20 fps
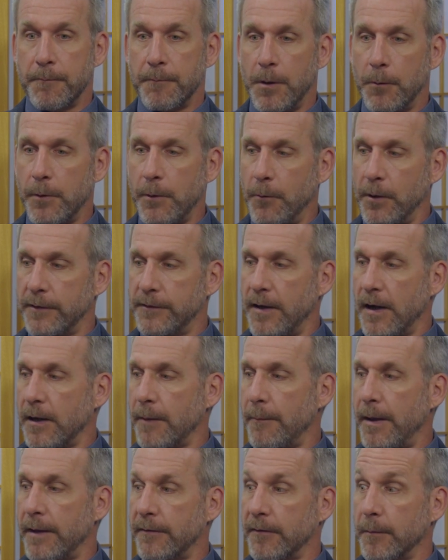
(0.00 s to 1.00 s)
But we want to talk
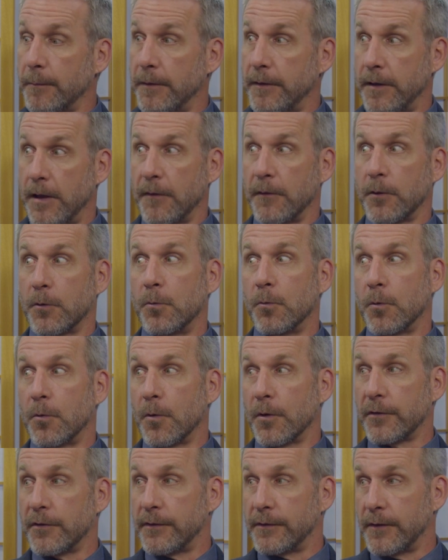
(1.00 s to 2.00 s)
about some of the other cool
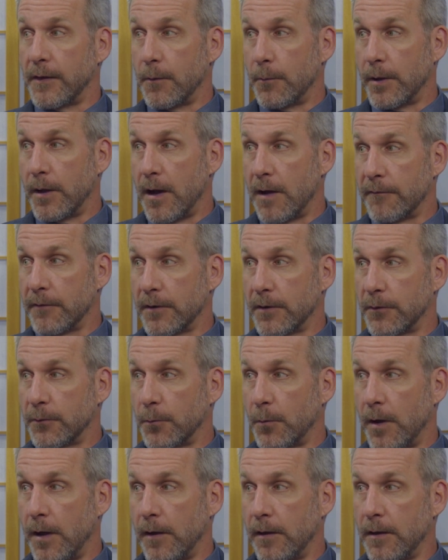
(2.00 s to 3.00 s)
courses that we offer as
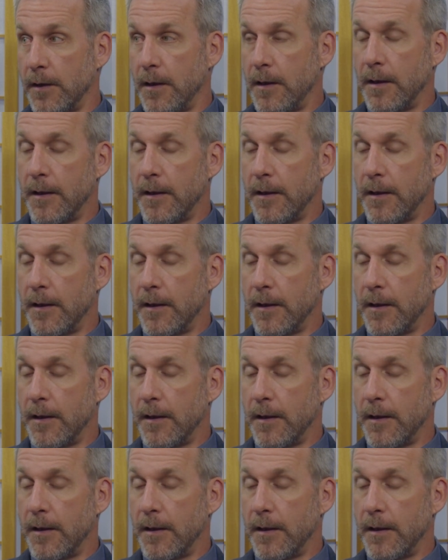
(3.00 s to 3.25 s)
well,